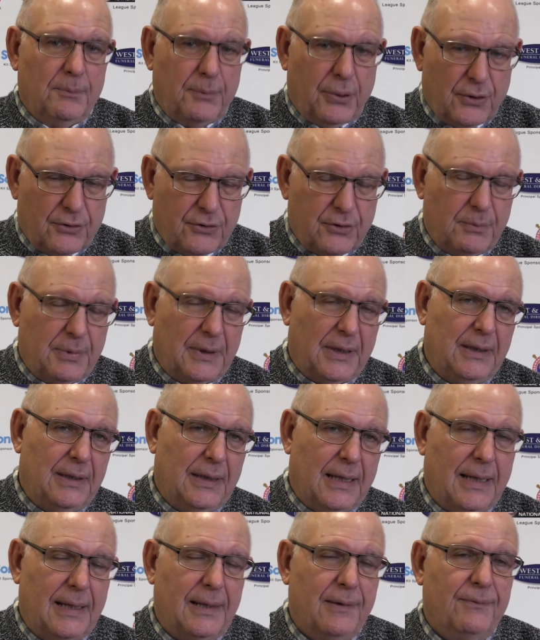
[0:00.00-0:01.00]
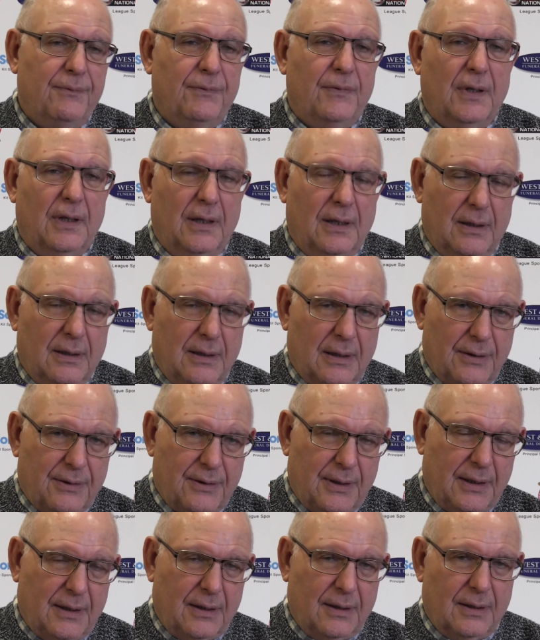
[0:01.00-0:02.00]
Possibly, yeah. I
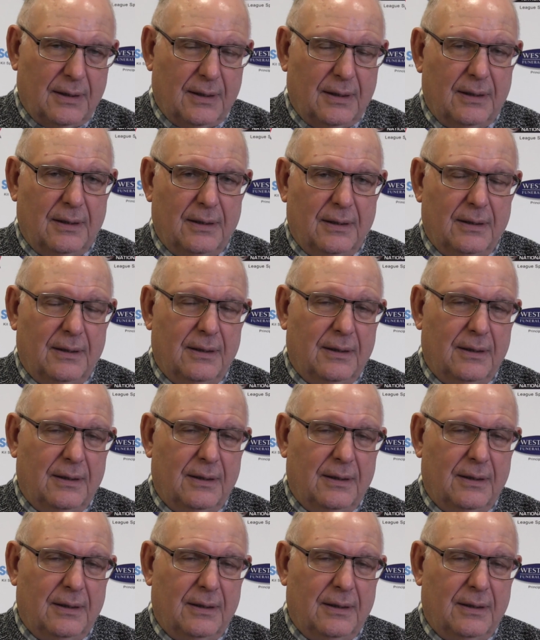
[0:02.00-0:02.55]
think that